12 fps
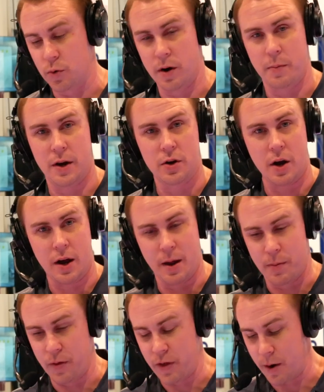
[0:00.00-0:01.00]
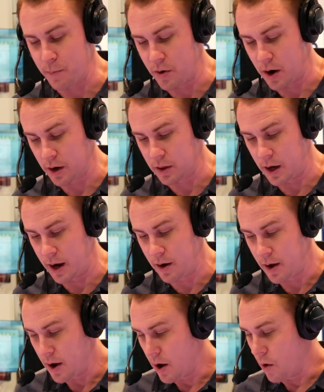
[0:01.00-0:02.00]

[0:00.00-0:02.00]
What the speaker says: We're going to be talking about their product line.